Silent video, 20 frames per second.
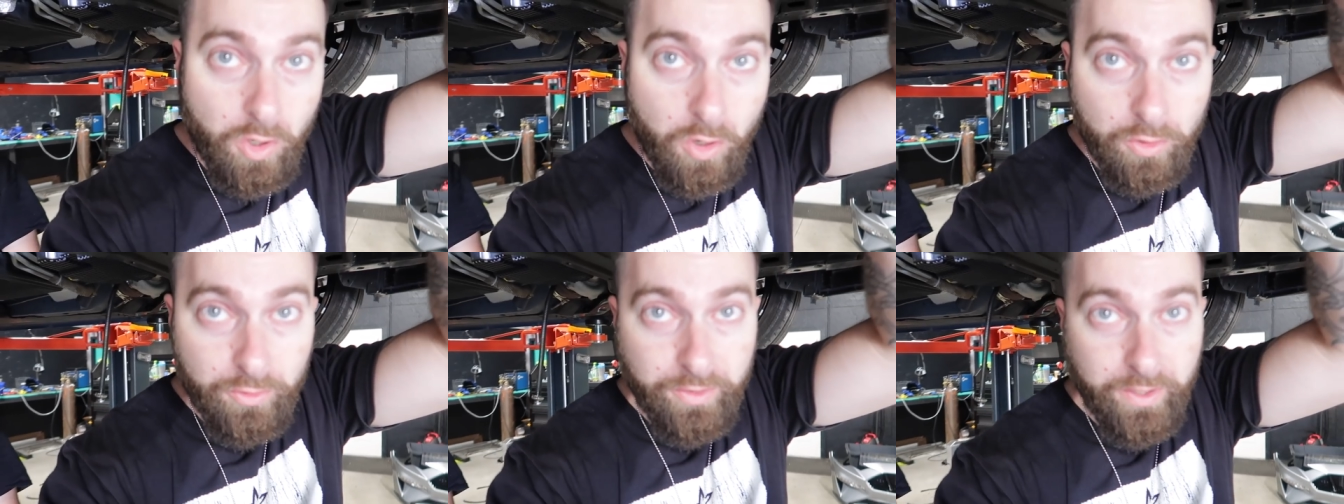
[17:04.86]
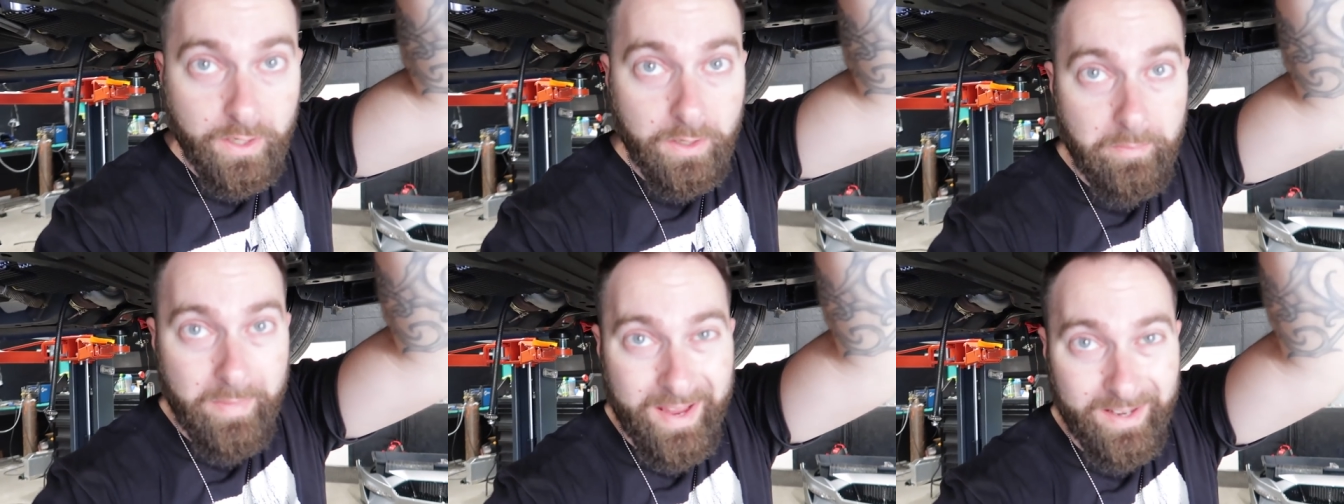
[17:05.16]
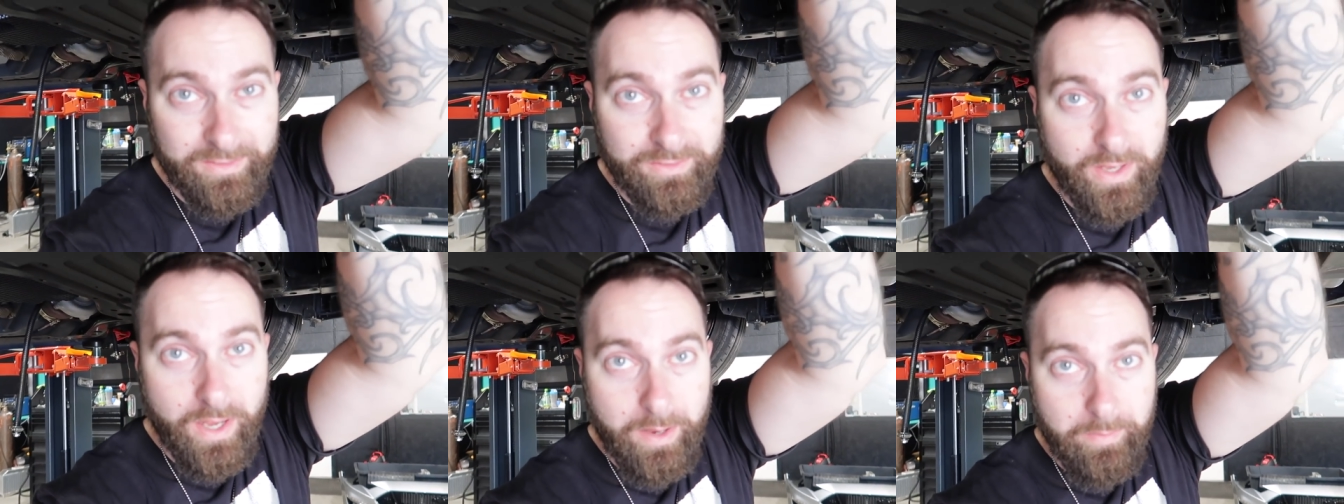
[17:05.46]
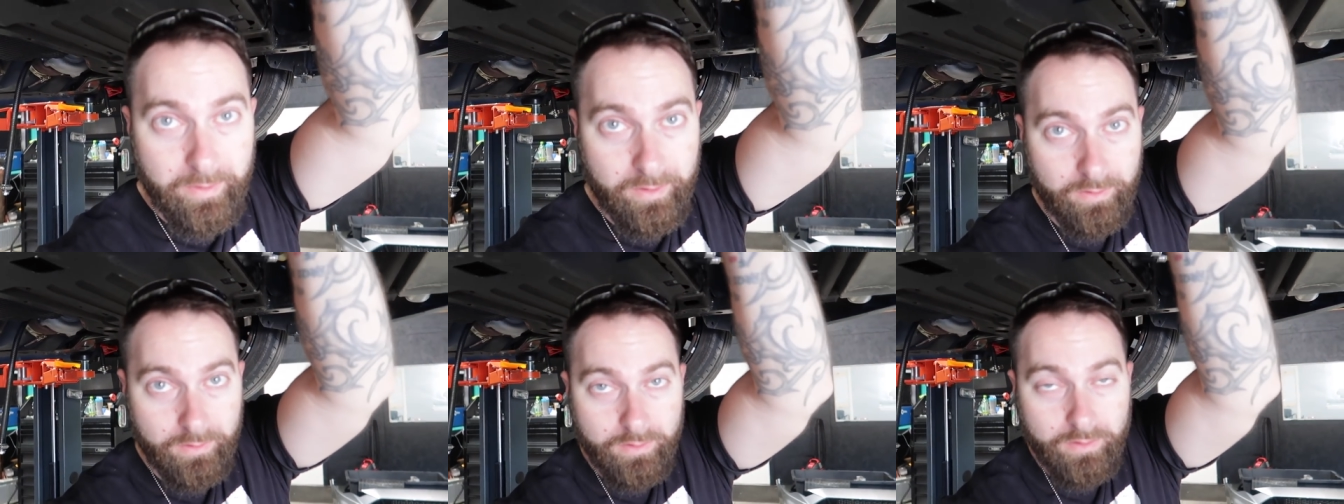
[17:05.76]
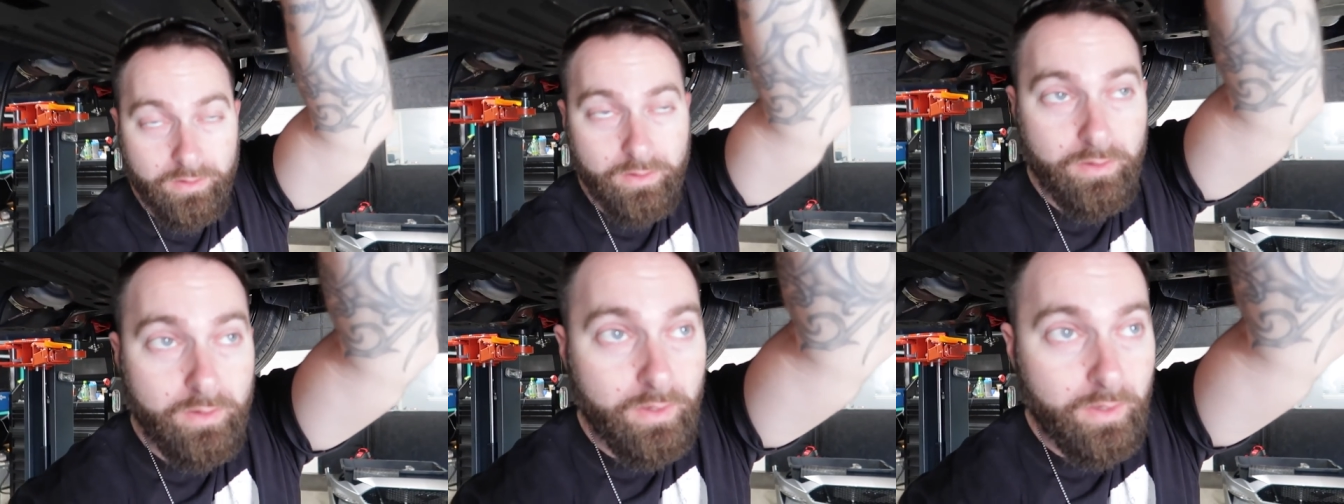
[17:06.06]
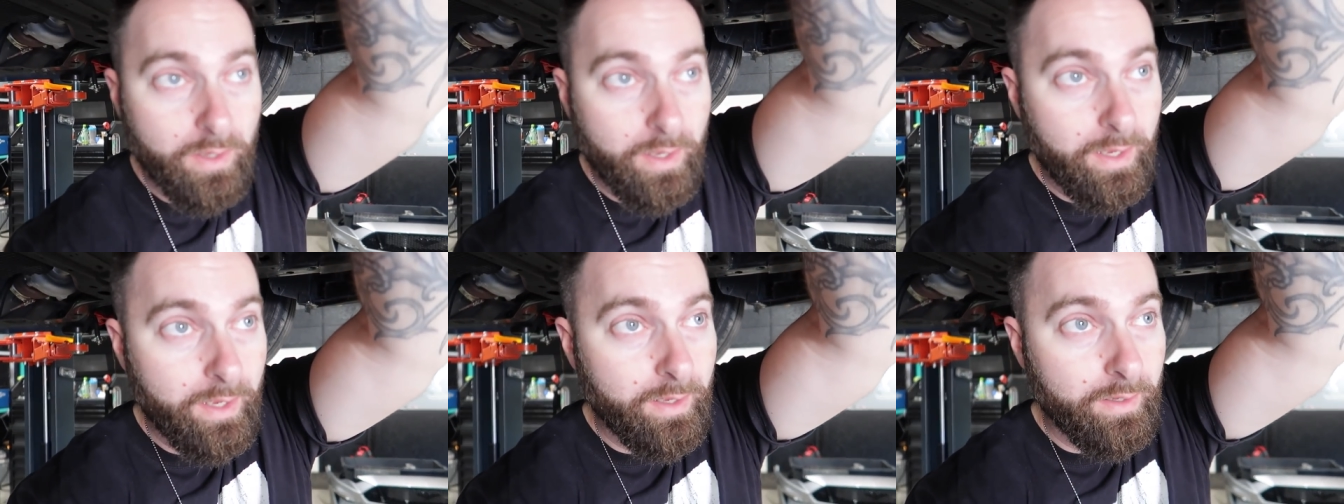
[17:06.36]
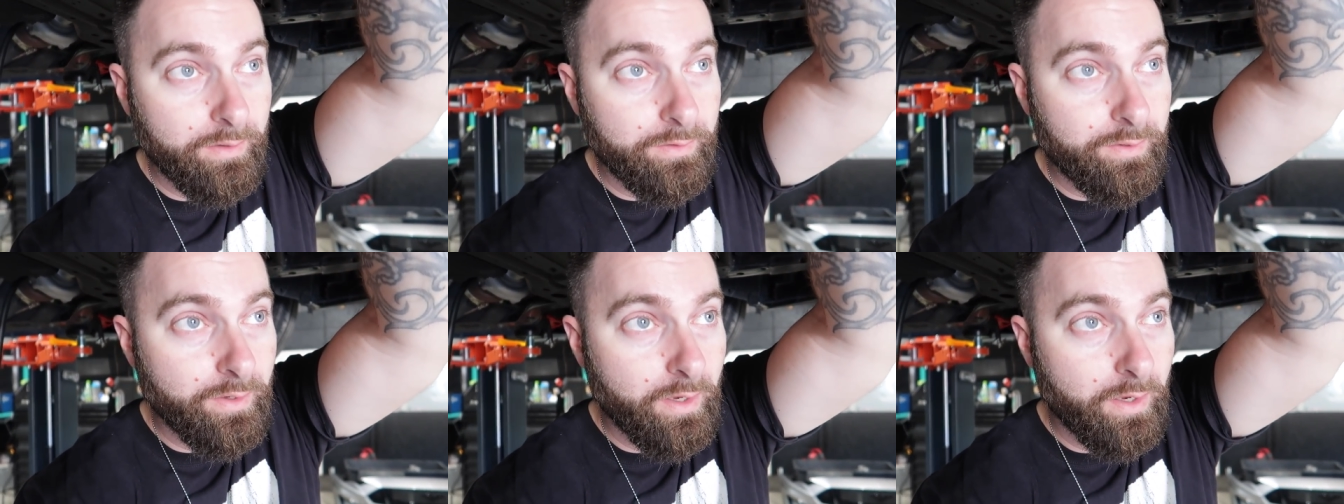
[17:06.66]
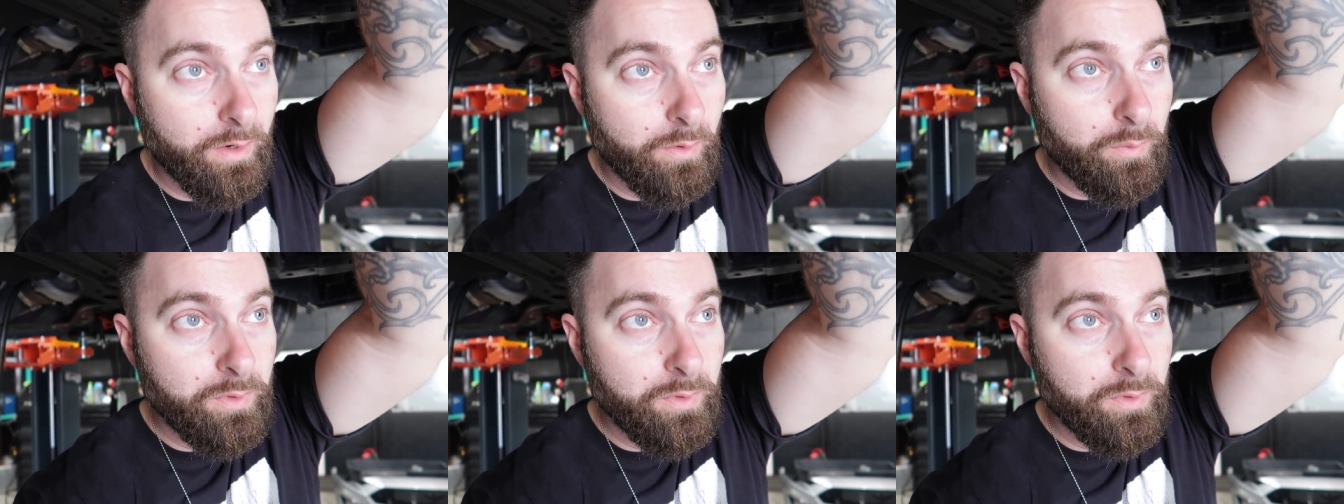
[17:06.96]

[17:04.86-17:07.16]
car's hitting max timing and uh,